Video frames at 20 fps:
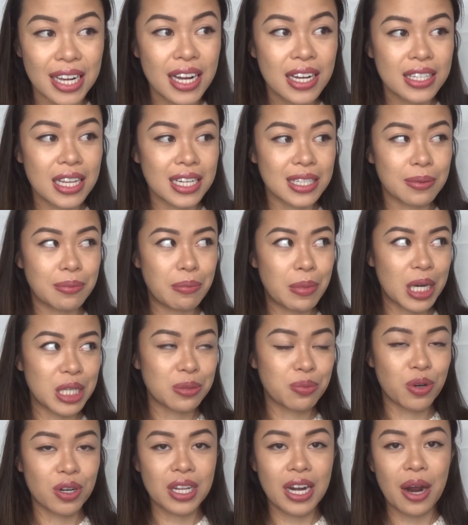That is
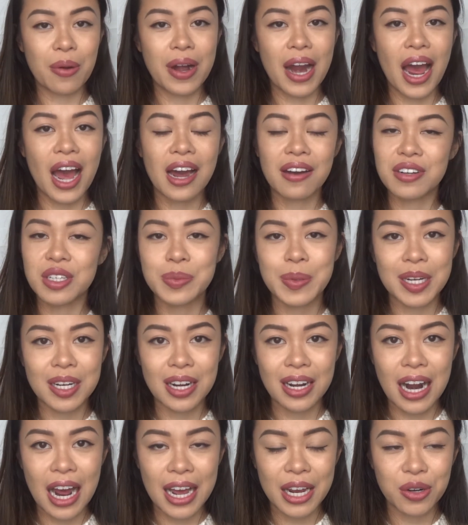much more than I would ever spend on
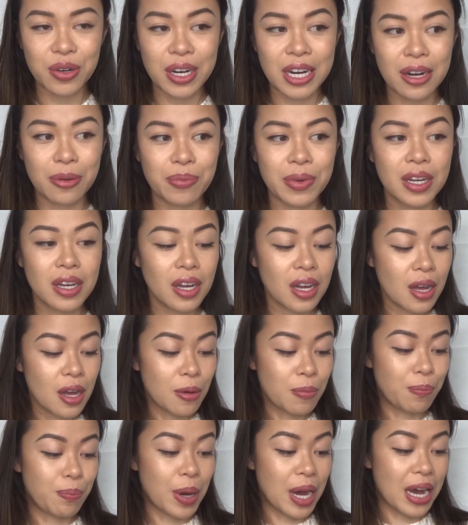an eye cream,
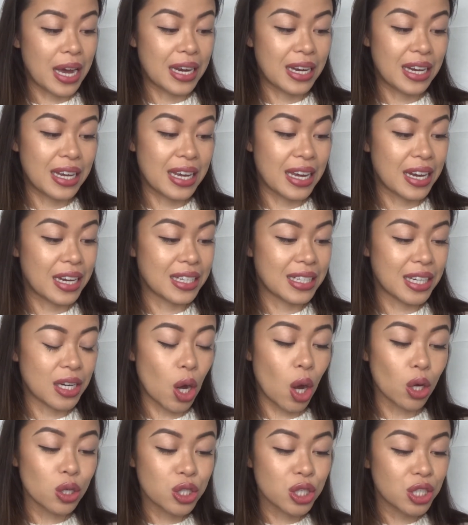but it is an
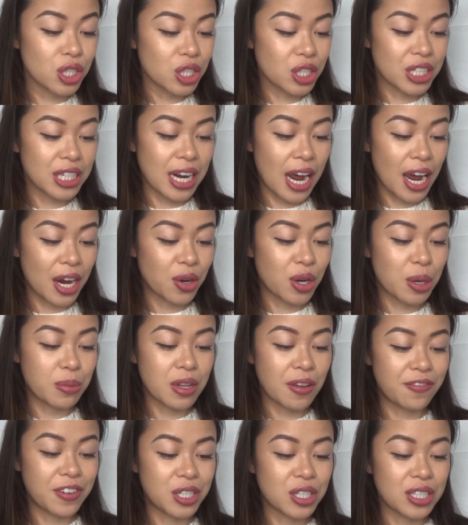ultra nourishing eye cream
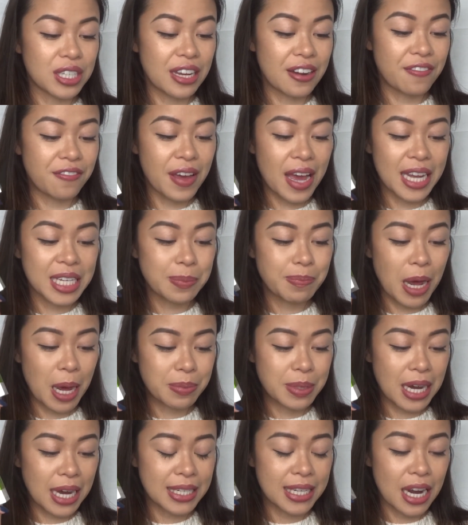that features advanced
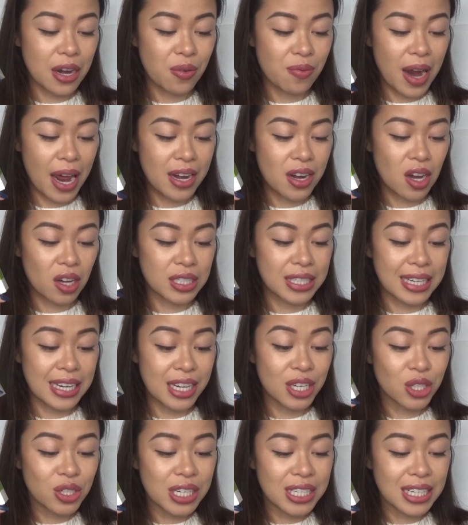peptides and retinol to
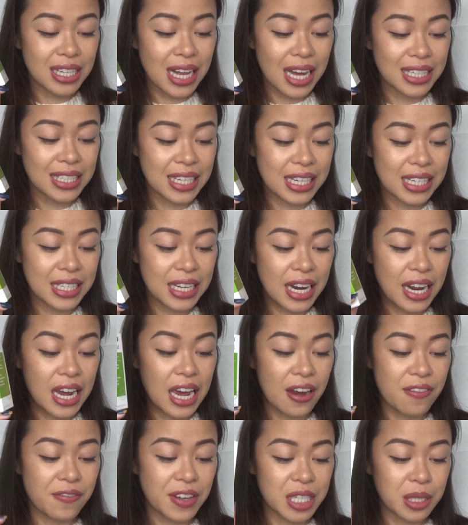increase elasticity
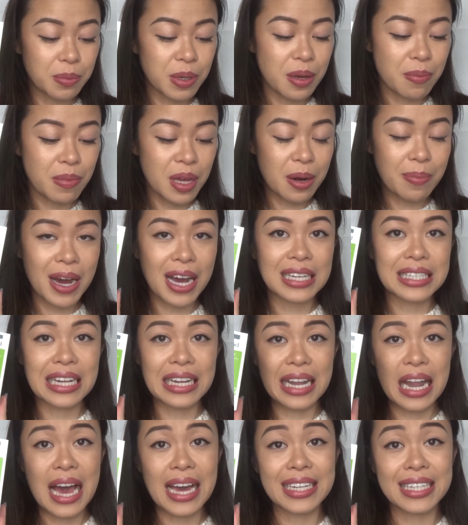and visibly minimize
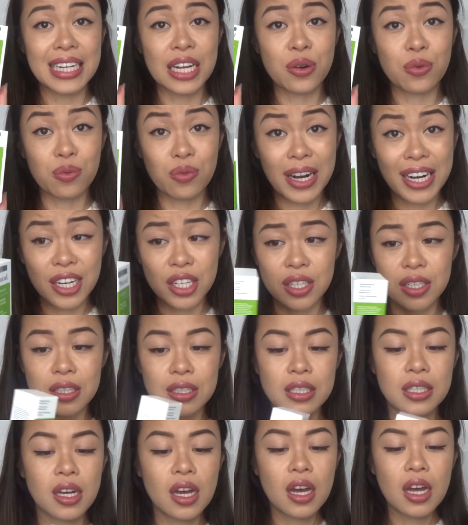lines and
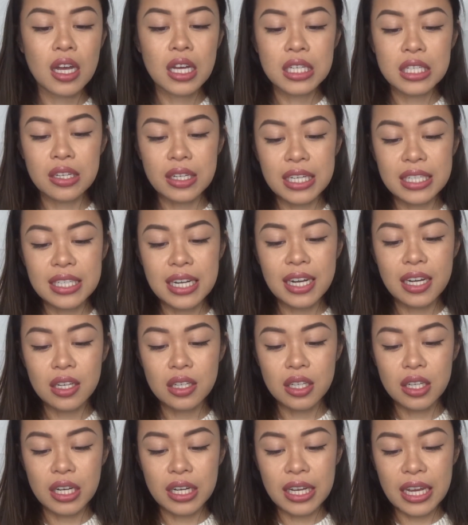wrinkles. So let's take a
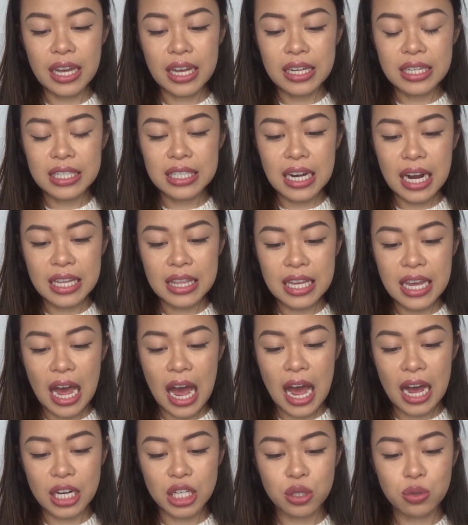look inside the
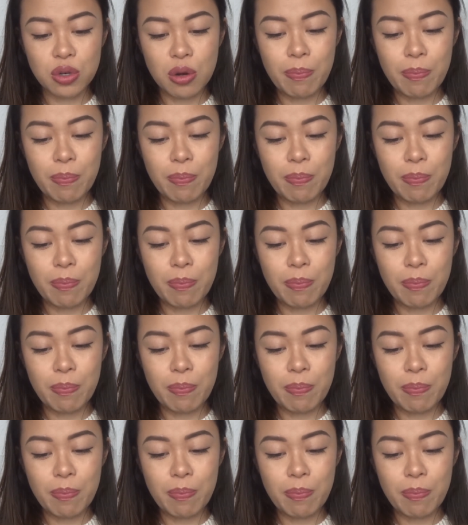actual